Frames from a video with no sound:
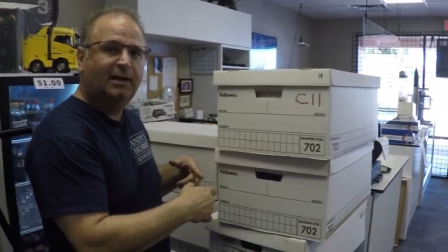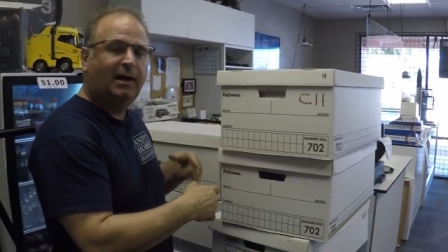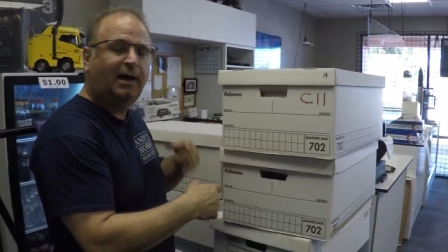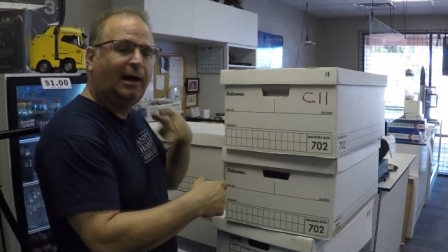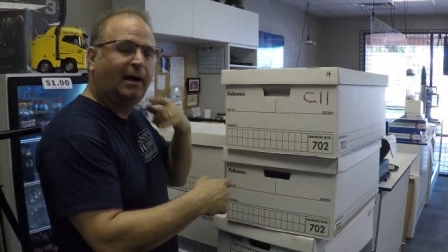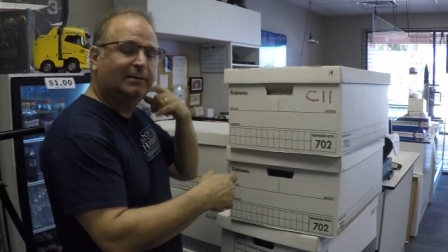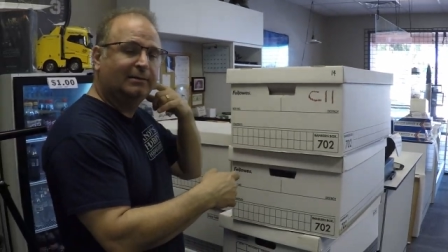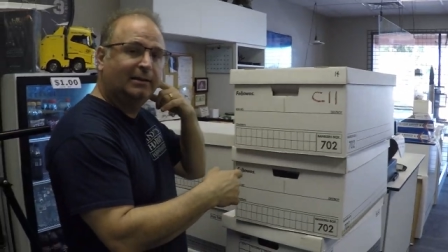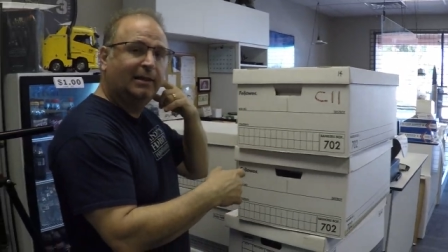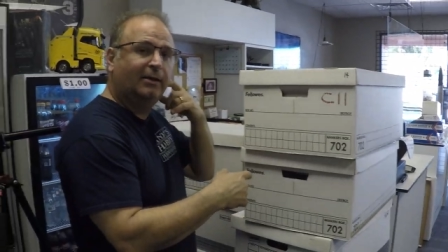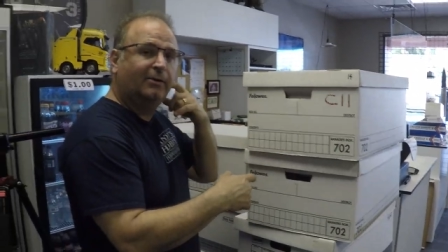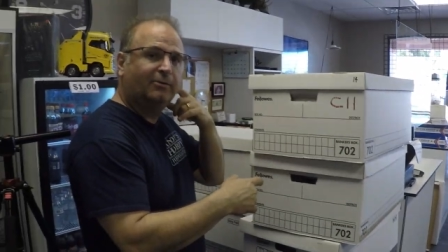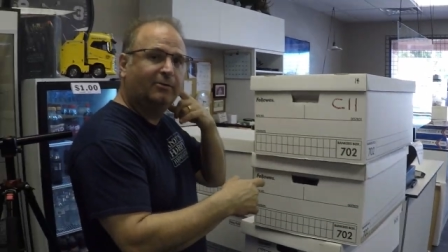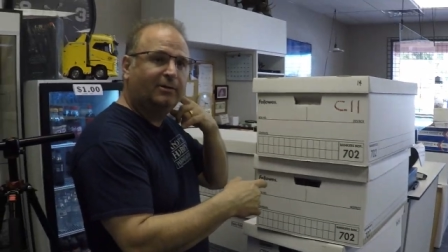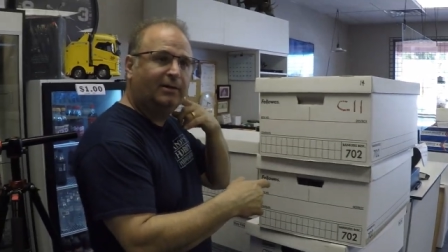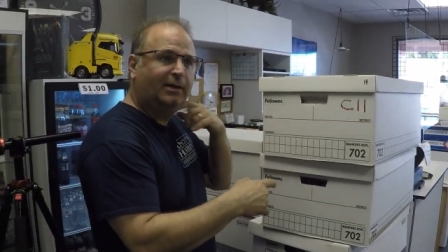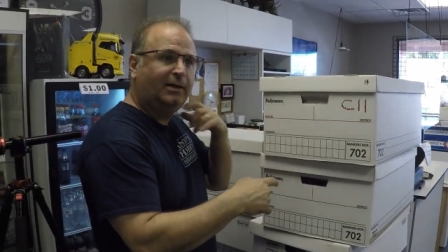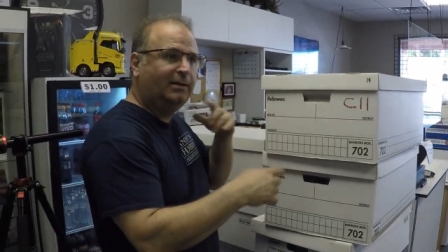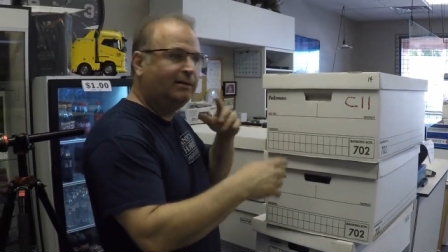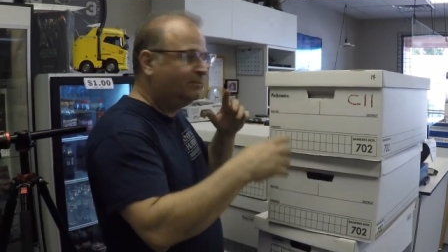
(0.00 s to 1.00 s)
I
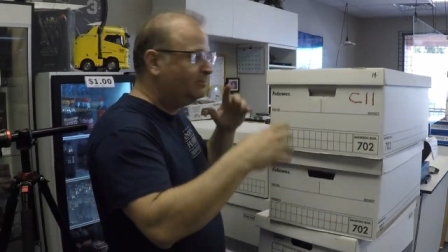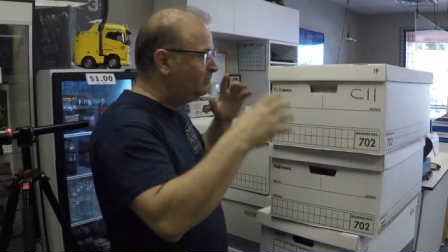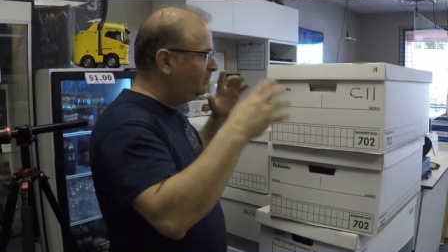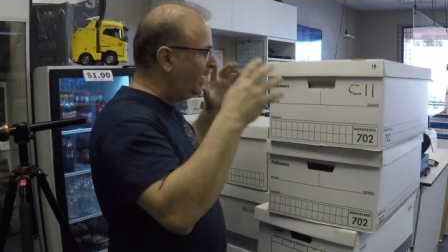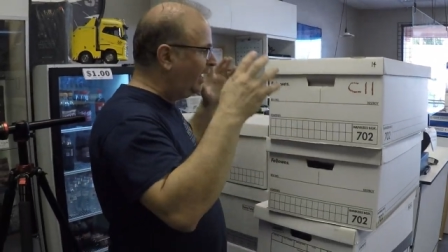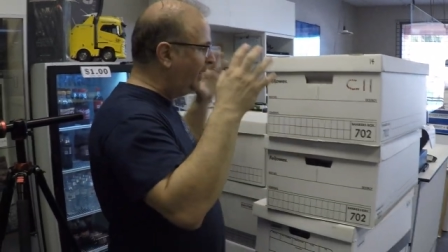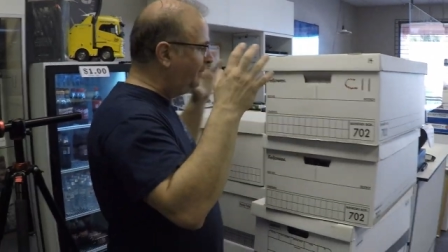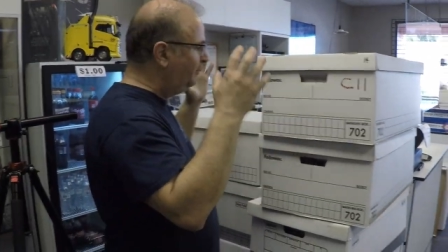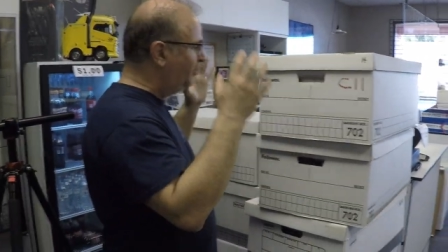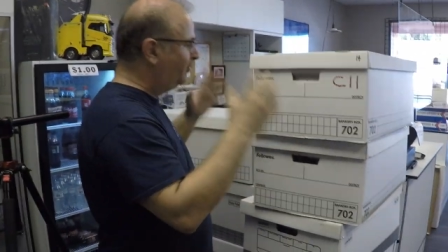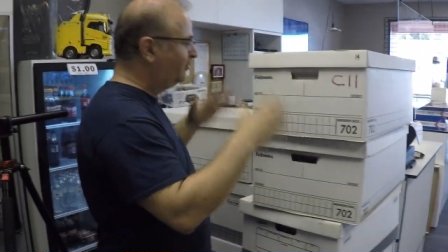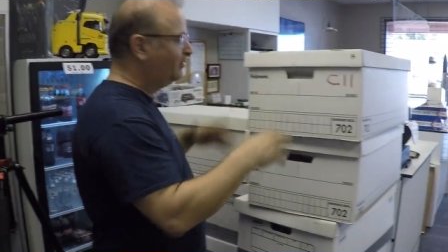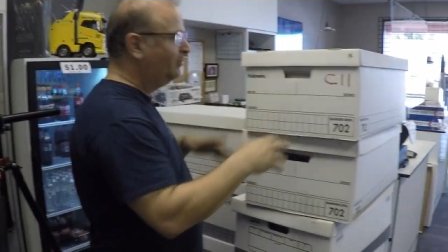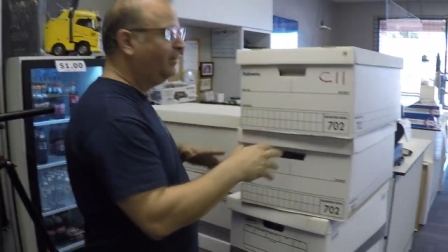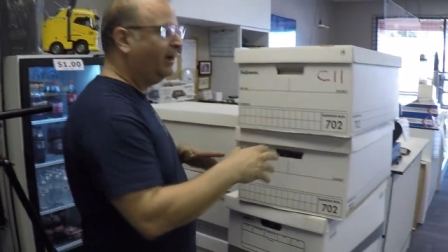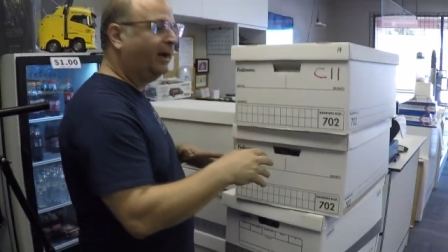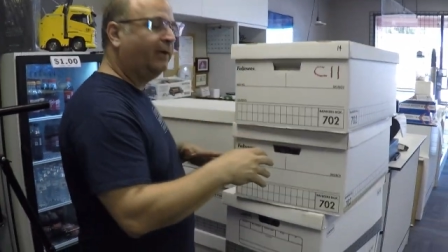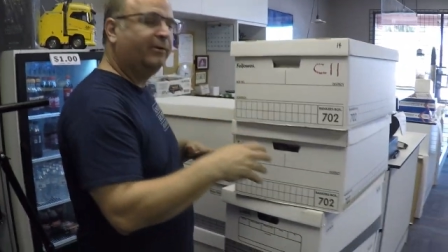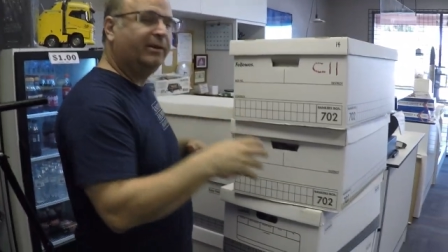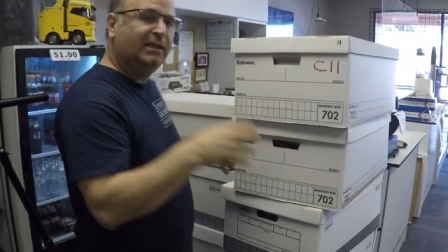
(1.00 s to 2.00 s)
don't. I pulled him
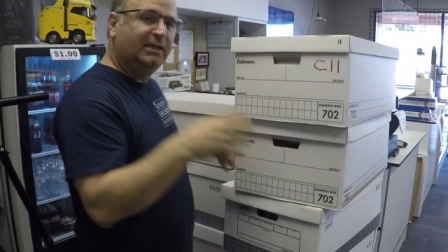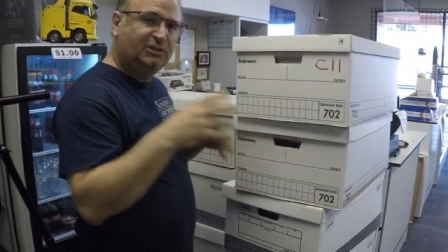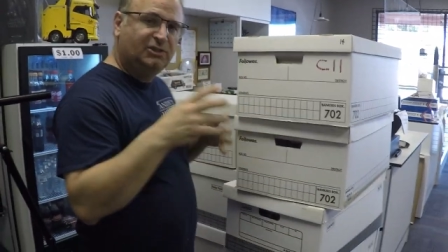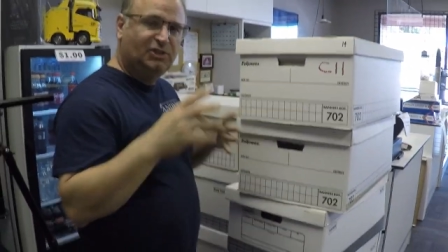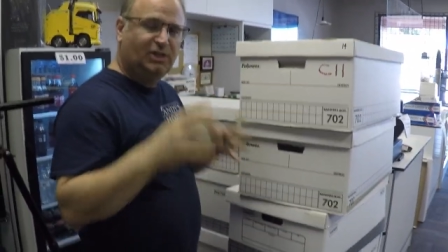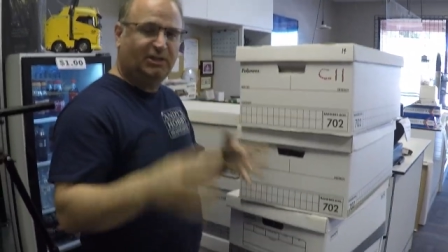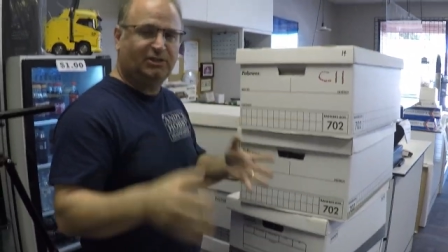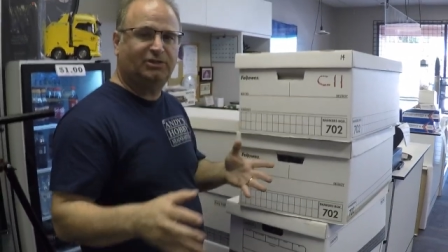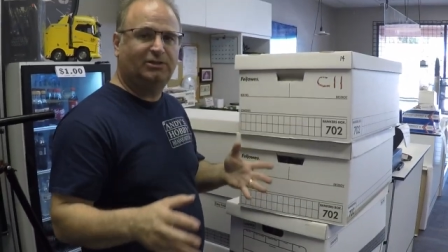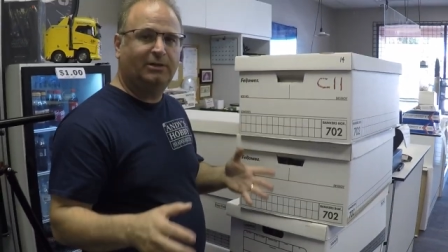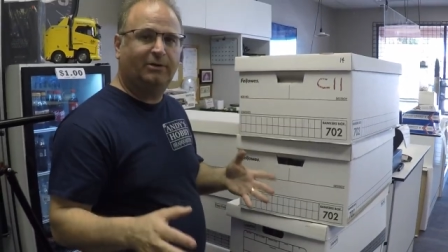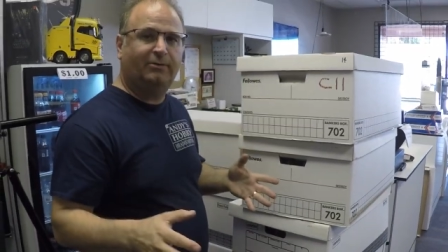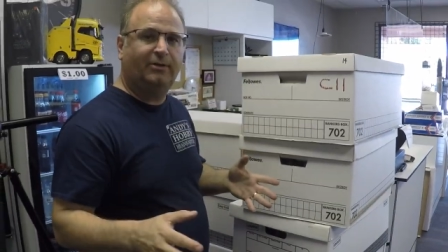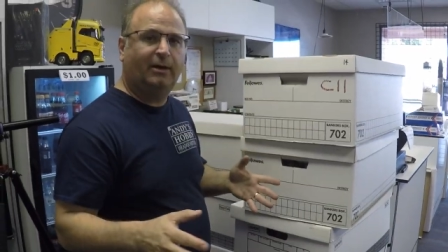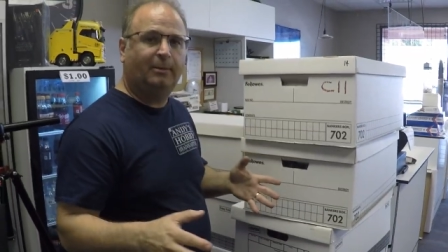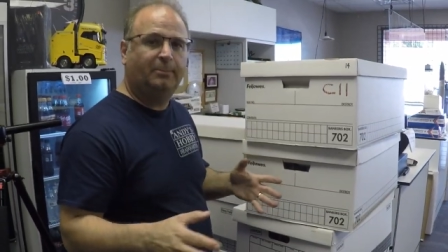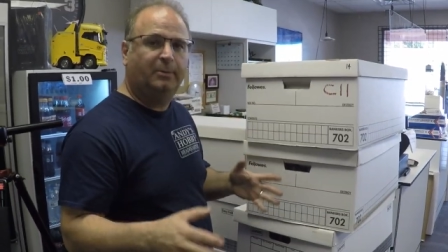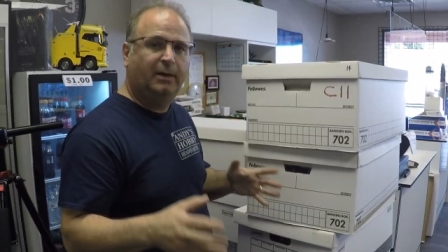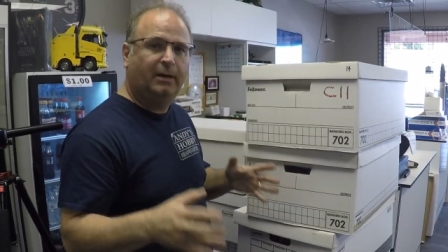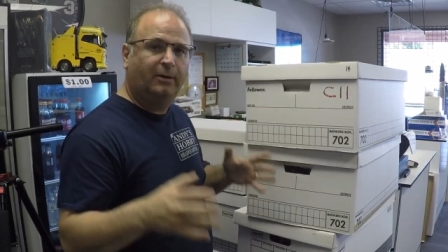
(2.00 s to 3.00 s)
out. He just showed
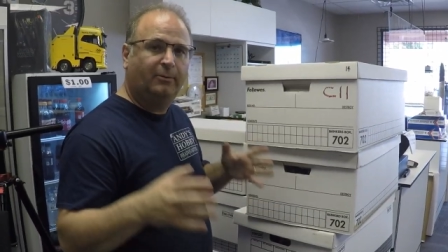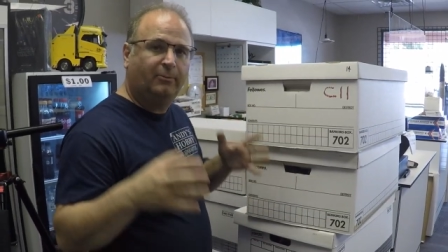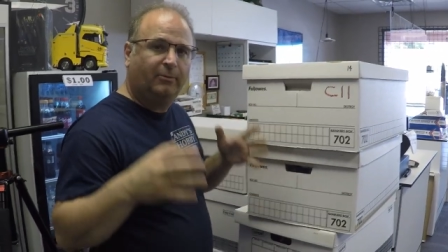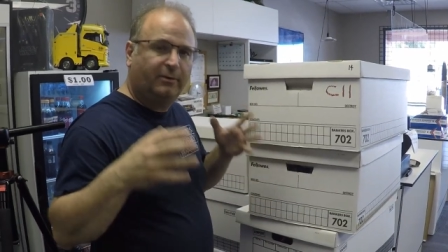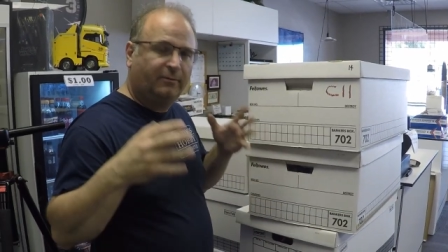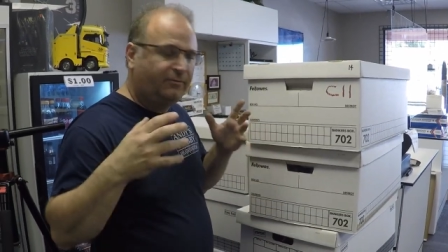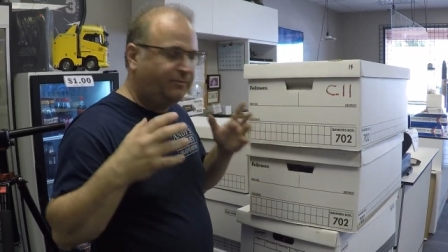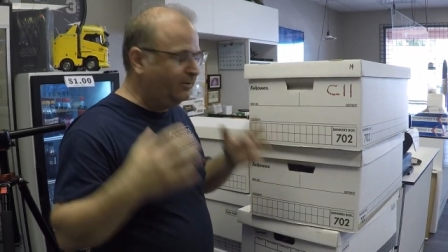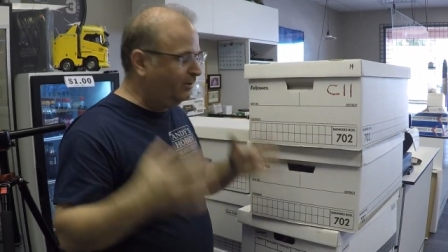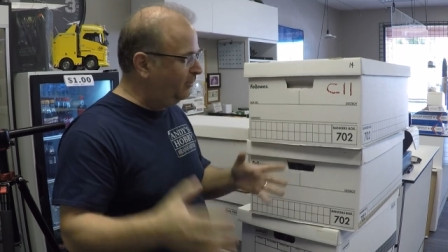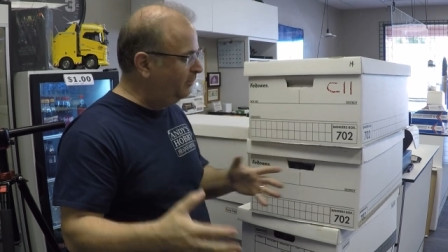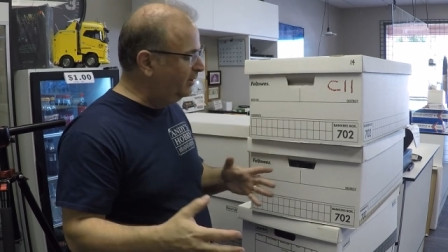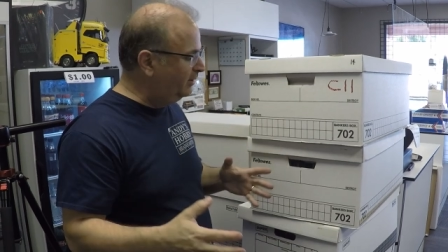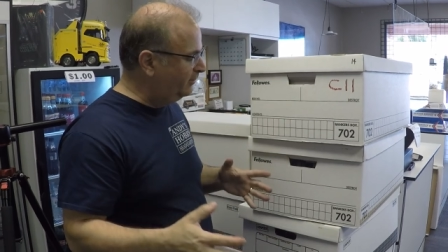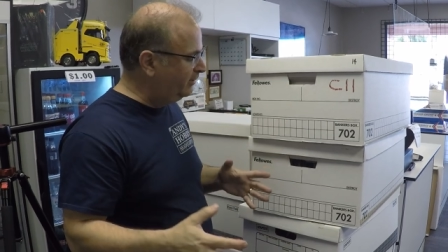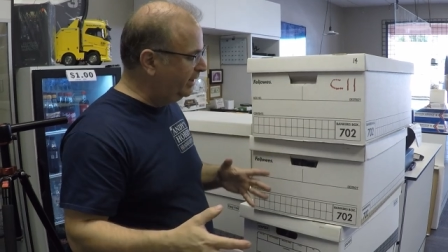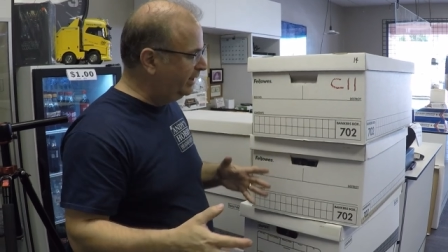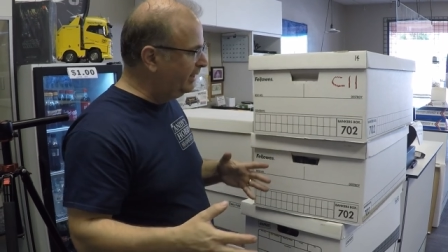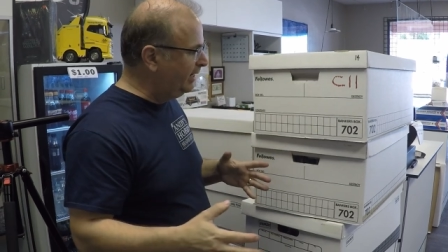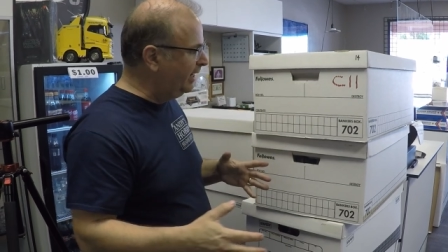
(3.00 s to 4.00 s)
up here. We're filming
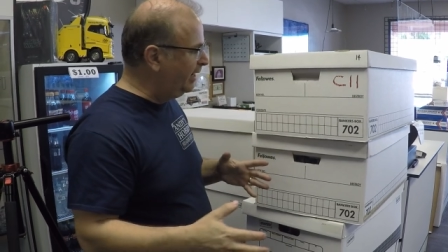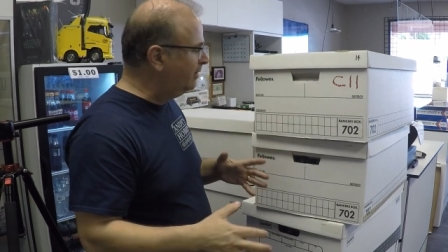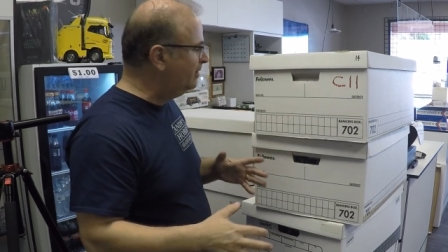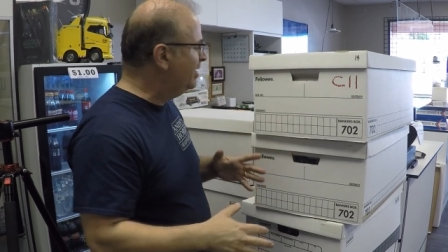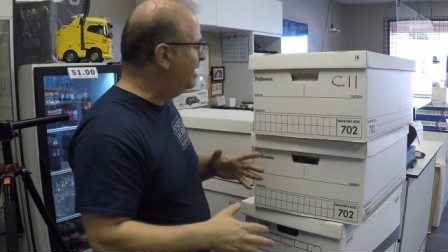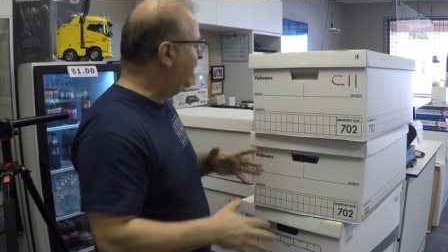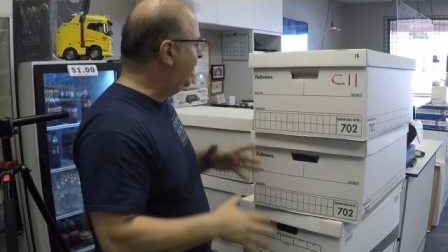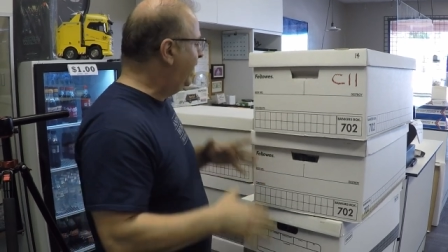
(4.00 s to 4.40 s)
right now,